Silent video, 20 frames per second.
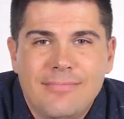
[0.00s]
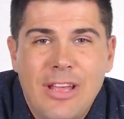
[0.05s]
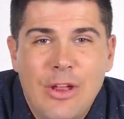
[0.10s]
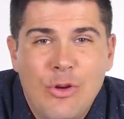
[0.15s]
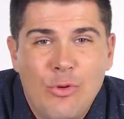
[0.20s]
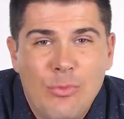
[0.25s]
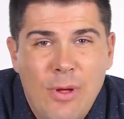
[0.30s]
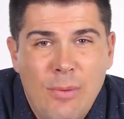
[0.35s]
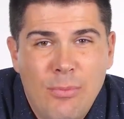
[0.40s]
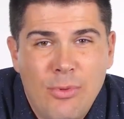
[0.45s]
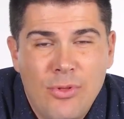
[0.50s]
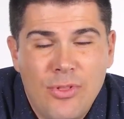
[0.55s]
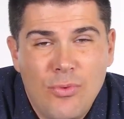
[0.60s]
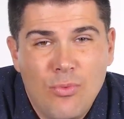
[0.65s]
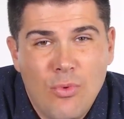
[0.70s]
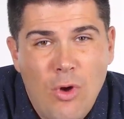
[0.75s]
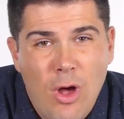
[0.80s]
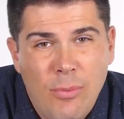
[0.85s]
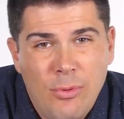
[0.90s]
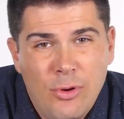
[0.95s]
And remember that
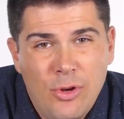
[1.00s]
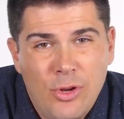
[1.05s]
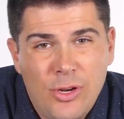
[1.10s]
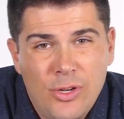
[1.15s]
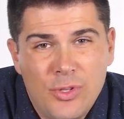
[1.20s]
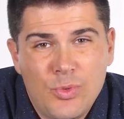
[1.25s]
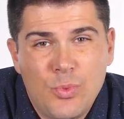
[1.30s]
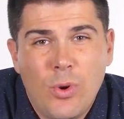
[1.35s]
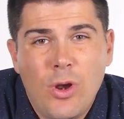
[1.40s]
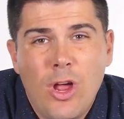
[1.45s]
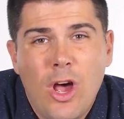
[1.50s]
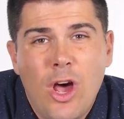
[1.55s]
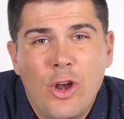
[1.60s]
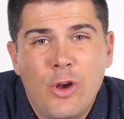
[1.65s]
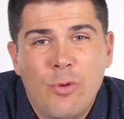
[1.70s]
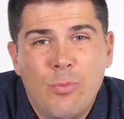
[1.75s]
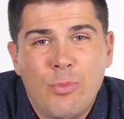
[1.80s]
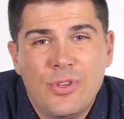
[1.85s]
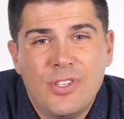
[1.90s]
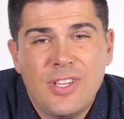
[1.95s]
Robinhood is
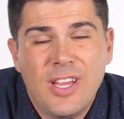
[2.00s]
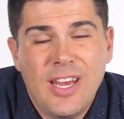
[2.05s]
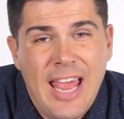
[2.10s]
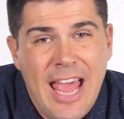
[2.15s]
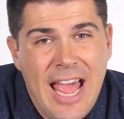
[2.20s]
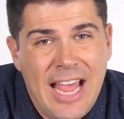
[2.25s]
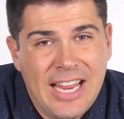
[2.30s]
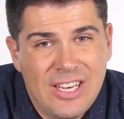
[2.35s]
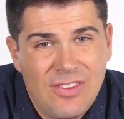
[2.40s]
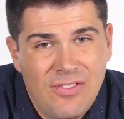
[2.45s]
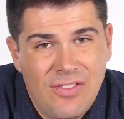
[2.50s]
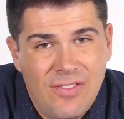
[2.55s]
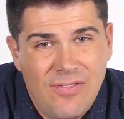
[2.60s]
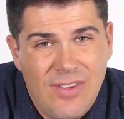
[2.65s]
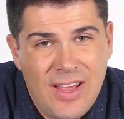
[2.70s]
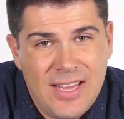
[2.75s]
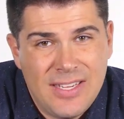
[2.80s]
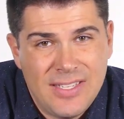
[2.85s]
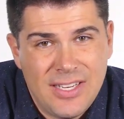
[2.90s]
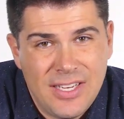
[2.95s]
100% active
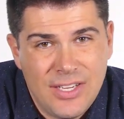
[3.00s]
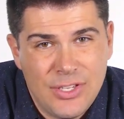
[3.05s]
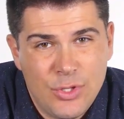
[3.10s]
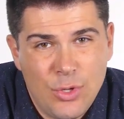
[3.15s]
investing.